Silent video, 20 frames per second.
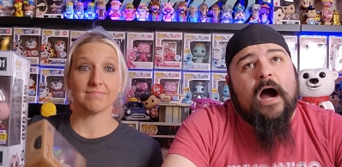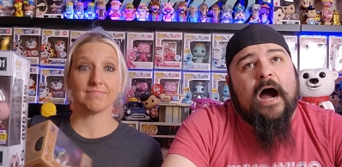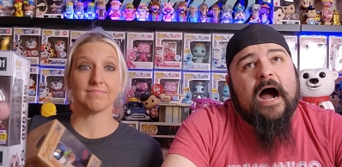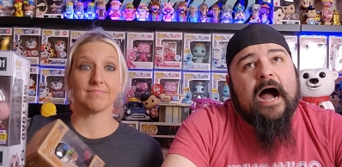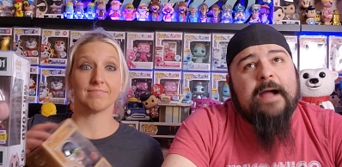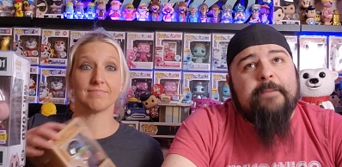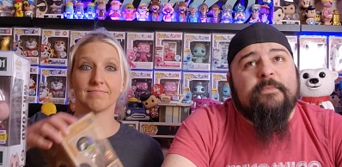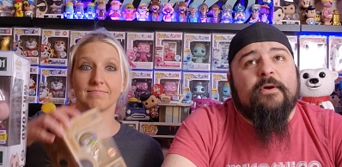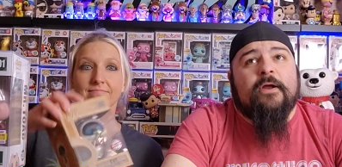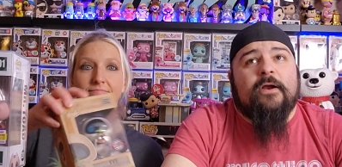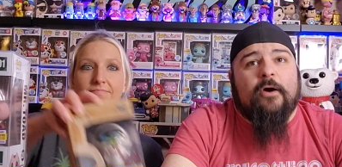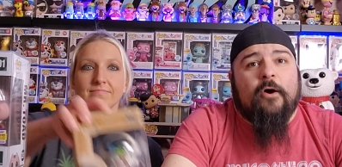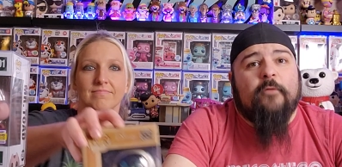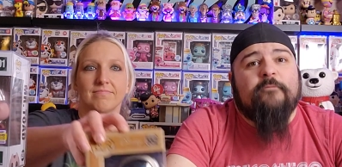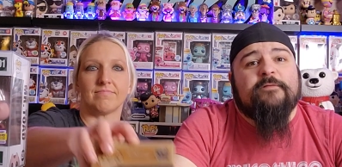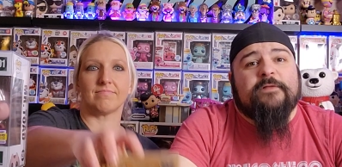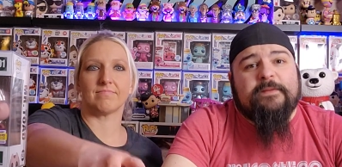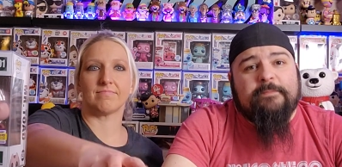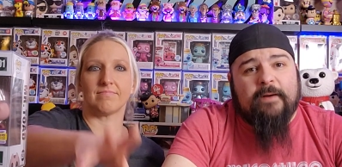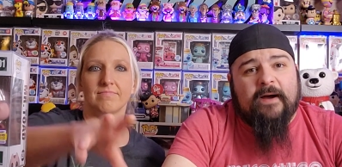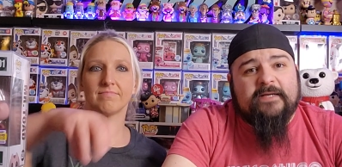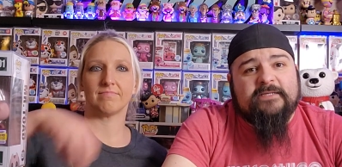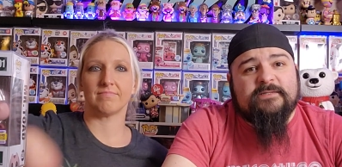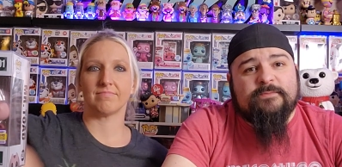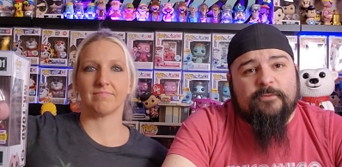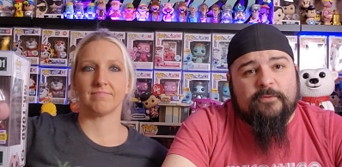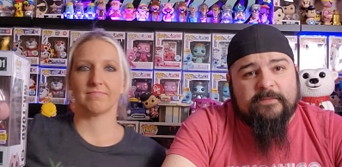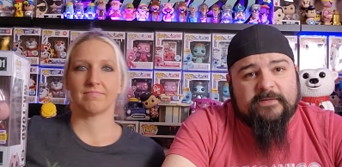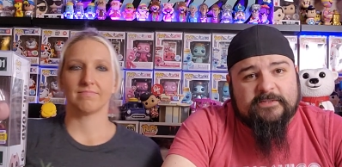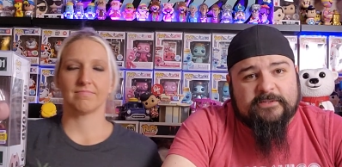Speaker 1: I'm gonna hopefully buy
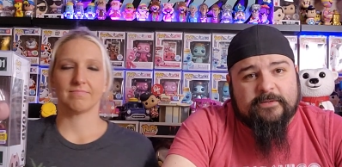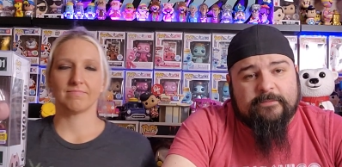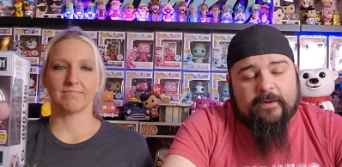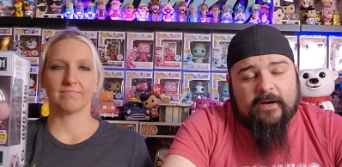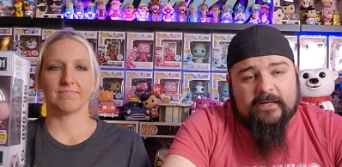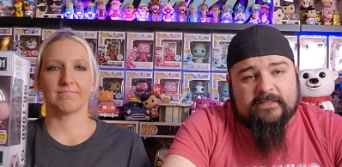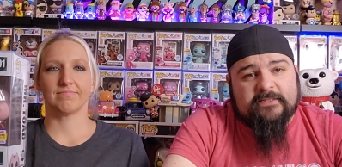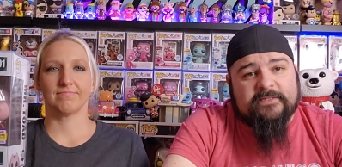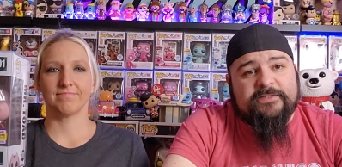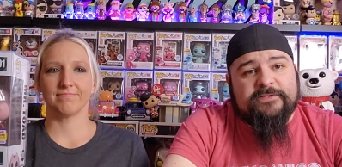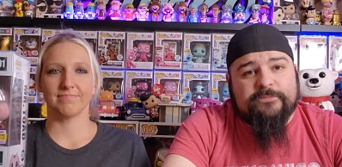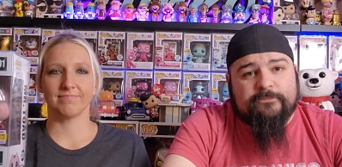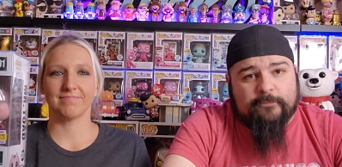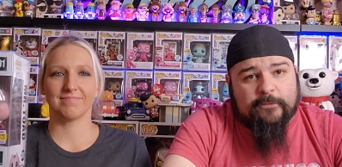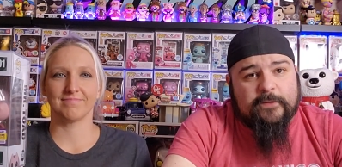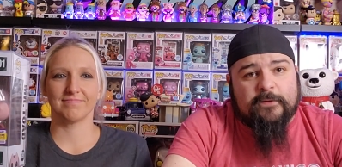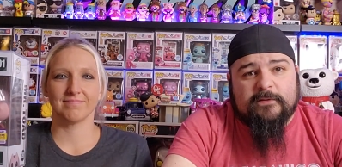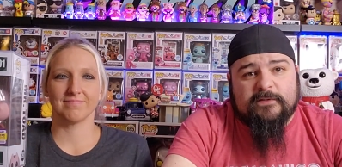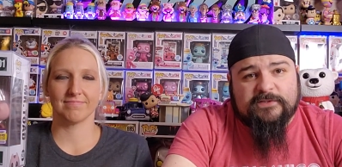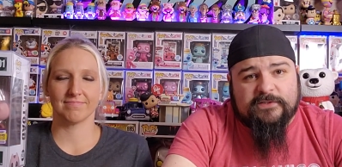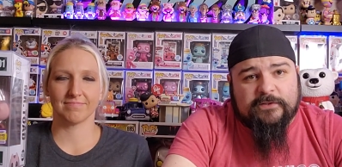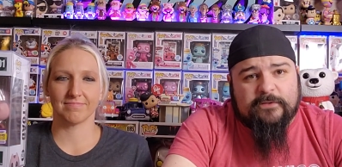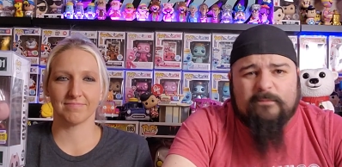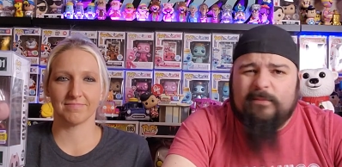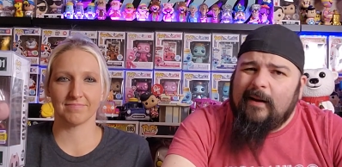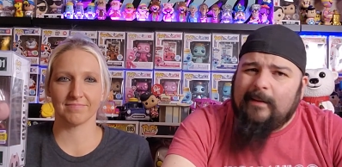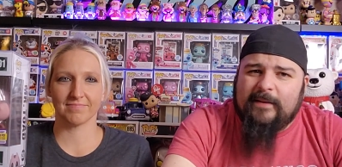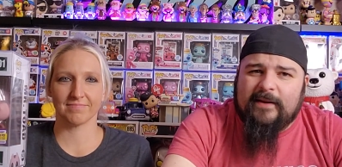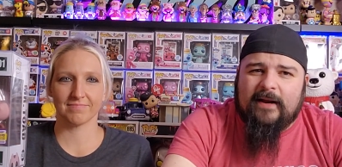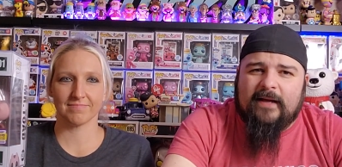some more mystery boxes real soon.
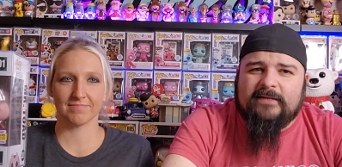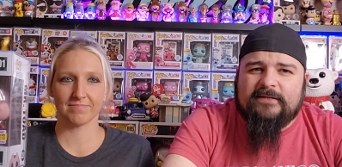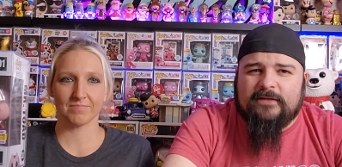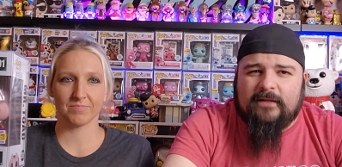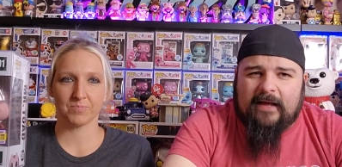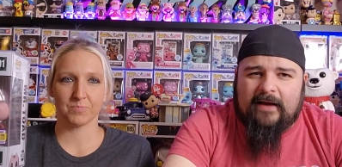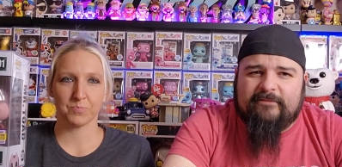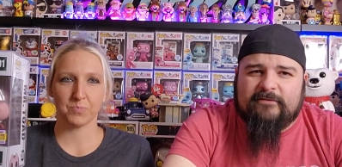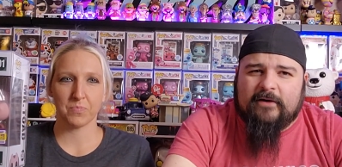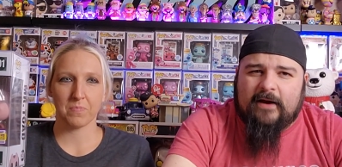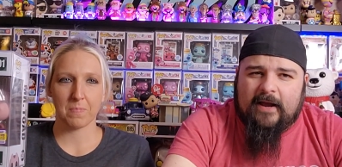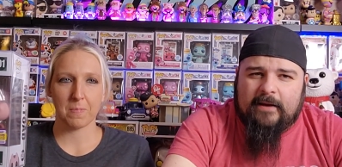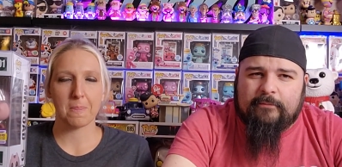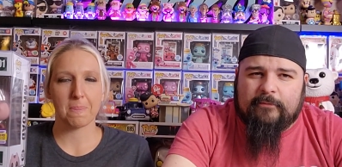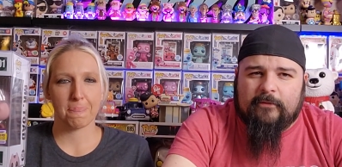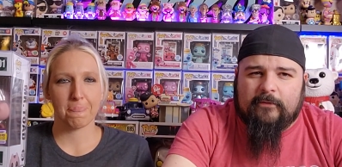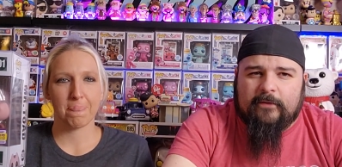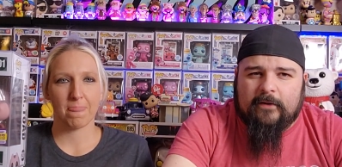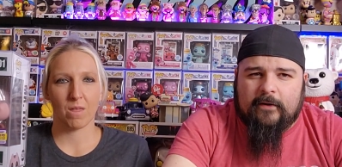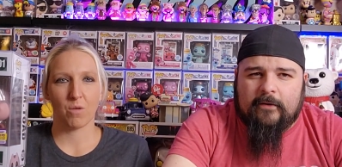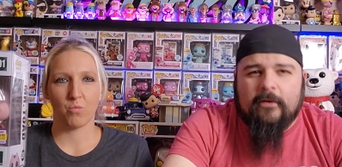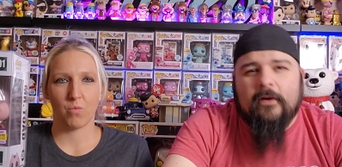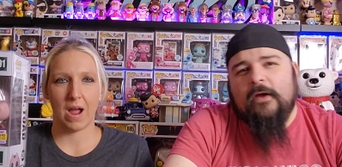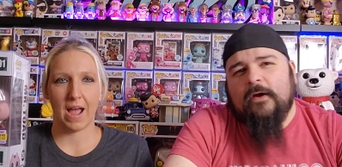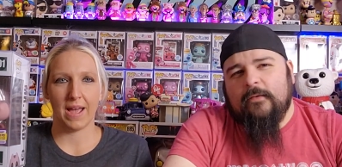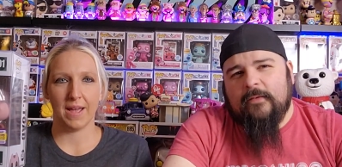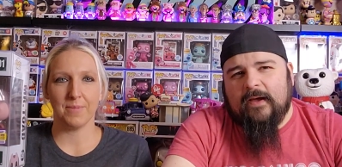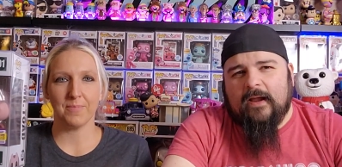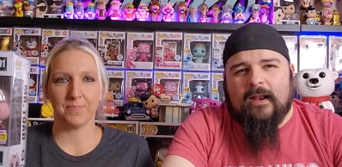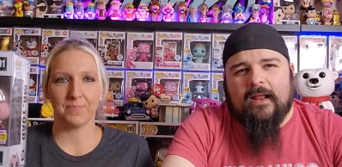Probably not till after April, though.
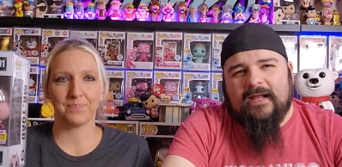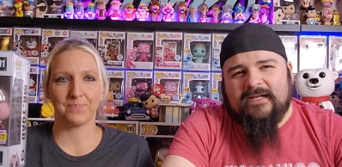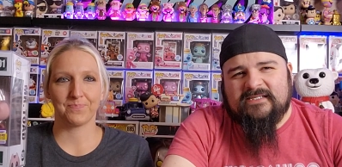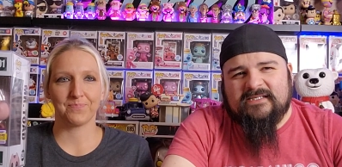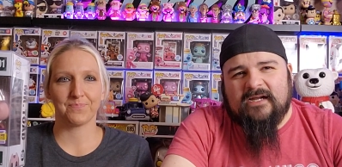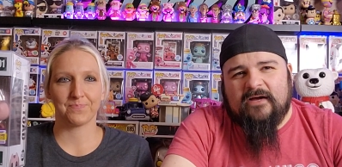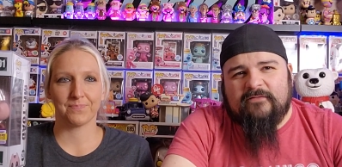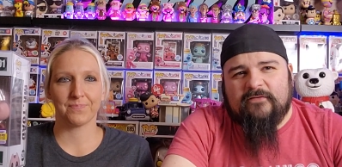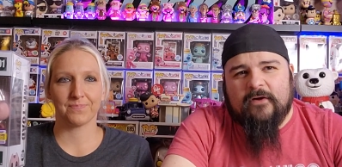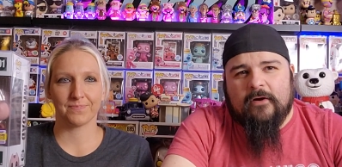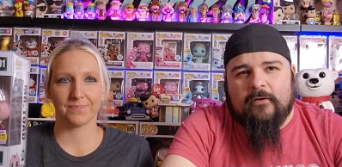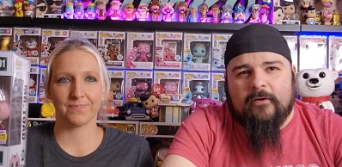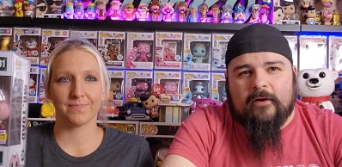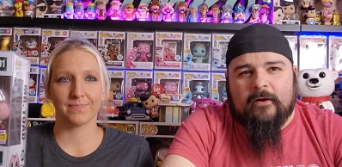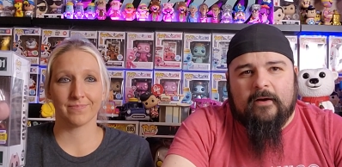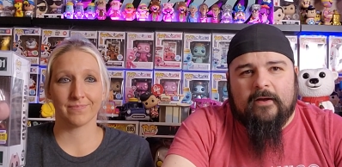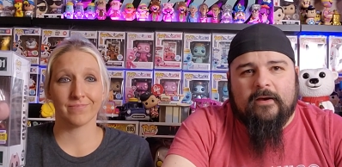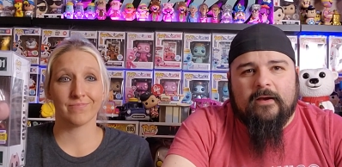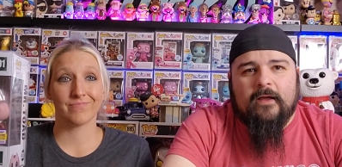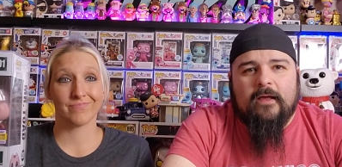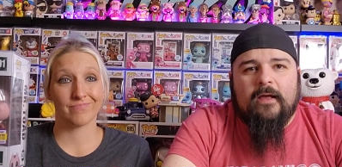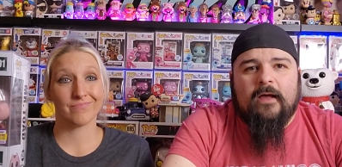Right. We got a lot of stuff going on.